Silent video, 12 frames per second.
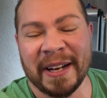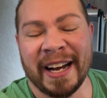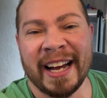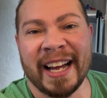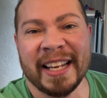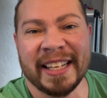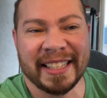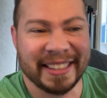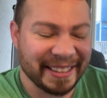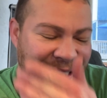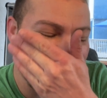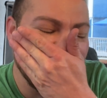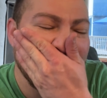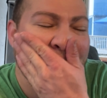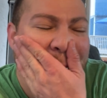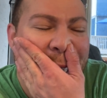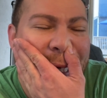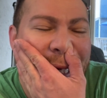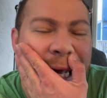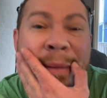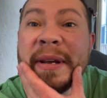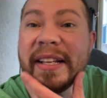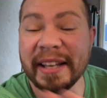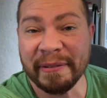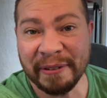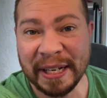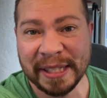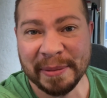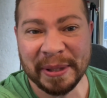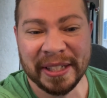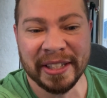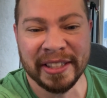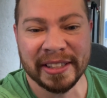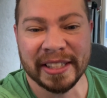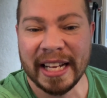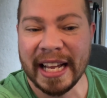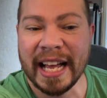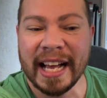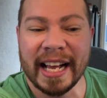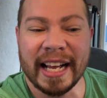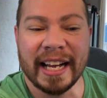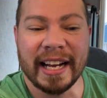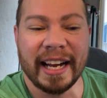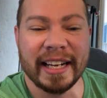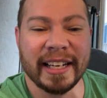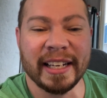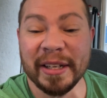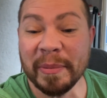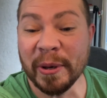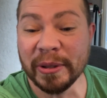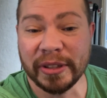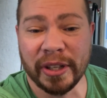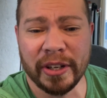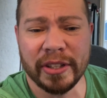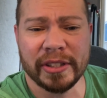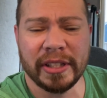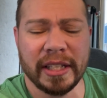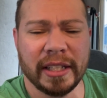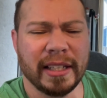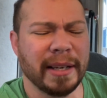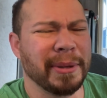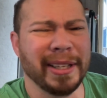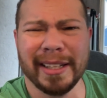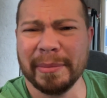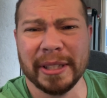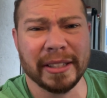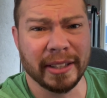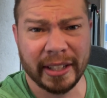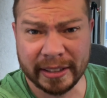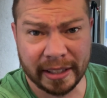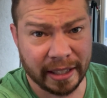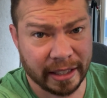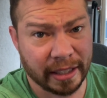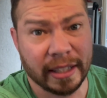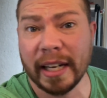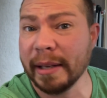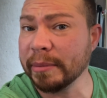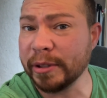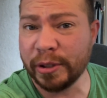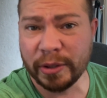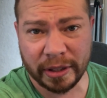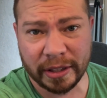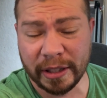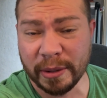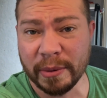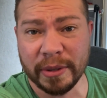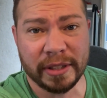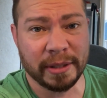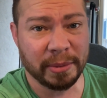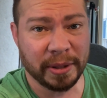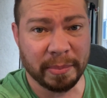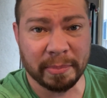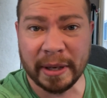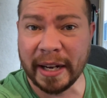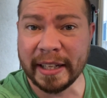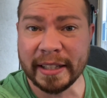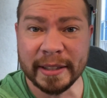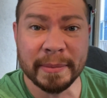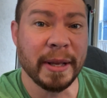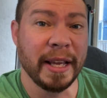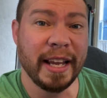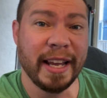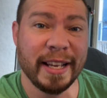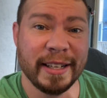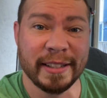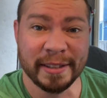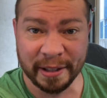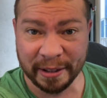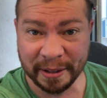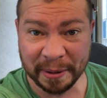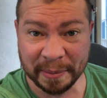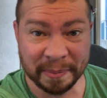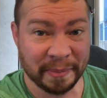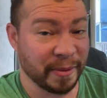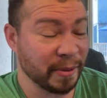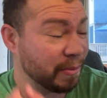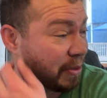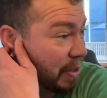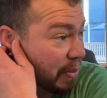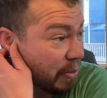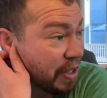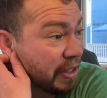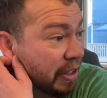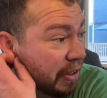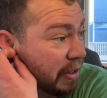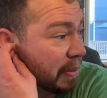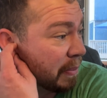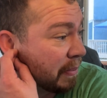I make that face because I got into postcards thinking I'm not going to be collecting any. I'm strictly going to be buying them and selling them, you know, reselling them.